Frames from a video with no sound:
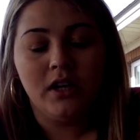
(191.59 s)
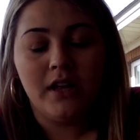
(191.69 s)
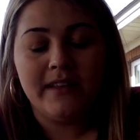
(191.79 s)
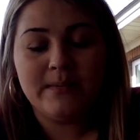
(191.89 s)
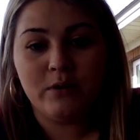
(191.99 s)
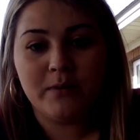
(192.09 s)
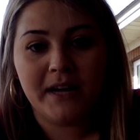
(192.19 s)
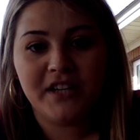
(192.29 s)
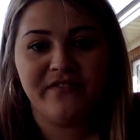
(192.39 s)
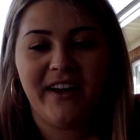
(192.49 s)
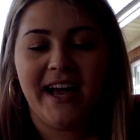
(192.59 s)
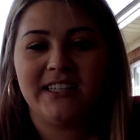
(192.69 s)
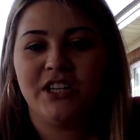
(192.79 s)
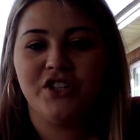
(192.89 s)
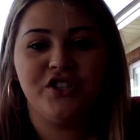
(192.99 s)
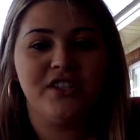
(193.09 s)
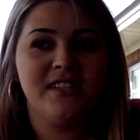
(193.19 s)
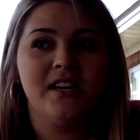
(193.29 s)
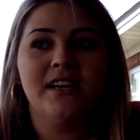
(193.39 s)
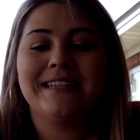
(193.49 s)
these multiplication facts, is just
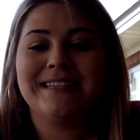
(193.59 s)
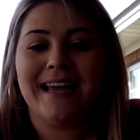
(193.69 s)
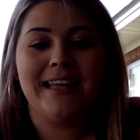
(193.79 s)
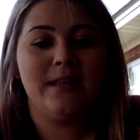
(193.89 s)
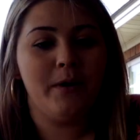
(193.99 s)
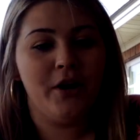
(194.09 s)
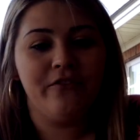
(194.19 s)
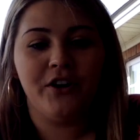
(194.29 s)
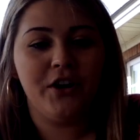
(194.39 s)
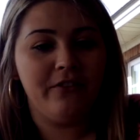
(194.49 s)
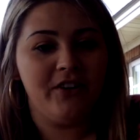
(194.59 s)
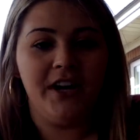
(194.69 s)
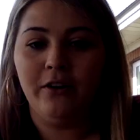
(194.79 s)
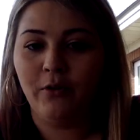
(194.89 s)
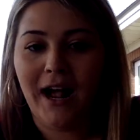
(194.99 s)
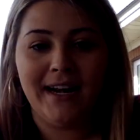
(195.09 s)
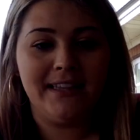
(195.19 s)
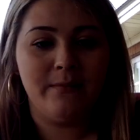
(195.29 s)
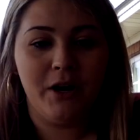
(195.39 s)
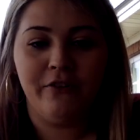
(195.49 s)
saying them over and over again, writing
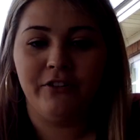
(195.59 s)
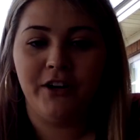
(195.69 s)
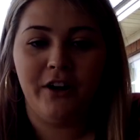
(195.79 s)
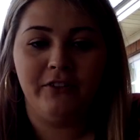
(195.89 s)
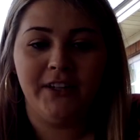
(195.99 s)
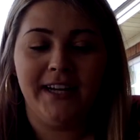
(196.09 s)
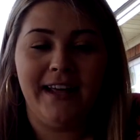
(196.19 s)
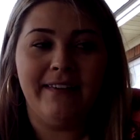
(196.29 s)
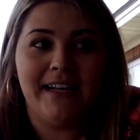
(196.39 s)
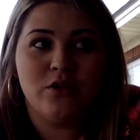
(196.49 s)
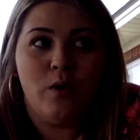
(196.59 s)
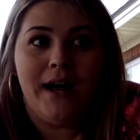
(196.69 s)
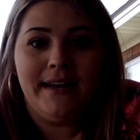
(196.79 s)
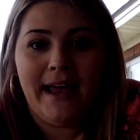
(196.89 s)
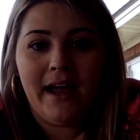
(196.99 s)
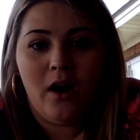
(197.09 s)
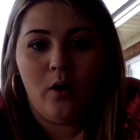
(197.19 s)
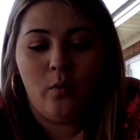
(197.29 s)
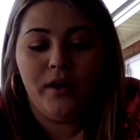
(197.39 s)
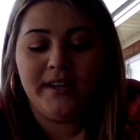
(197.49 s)
them over and over again. And that's why
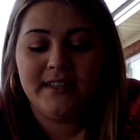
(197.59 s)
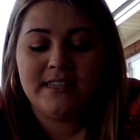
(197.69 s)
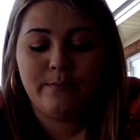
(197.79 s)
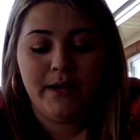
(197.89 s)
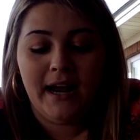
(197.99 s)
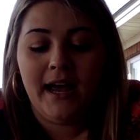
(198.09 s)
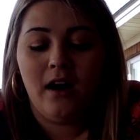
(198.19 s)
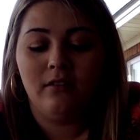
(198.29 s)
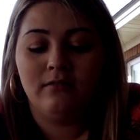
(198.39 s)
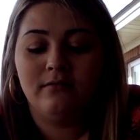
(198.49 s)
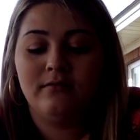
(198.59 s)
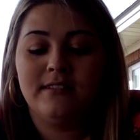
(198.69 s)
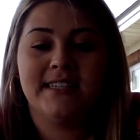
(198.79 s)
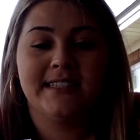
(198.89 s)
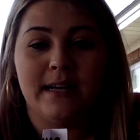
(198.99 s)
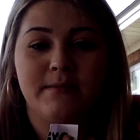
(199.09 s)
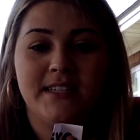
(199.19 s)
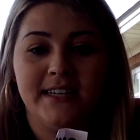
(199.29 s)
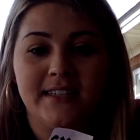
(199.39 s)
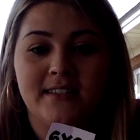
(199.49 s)
now we can spit out 6 times
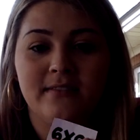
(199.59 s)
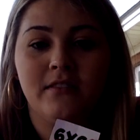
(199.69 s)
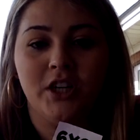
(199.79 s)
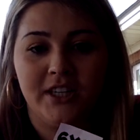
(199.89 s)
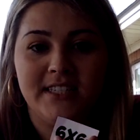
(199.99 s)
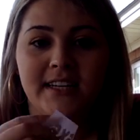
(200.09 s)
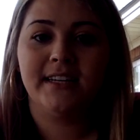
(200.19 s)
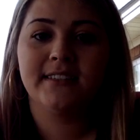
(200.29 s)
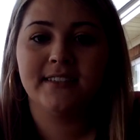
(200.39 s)
6, 36.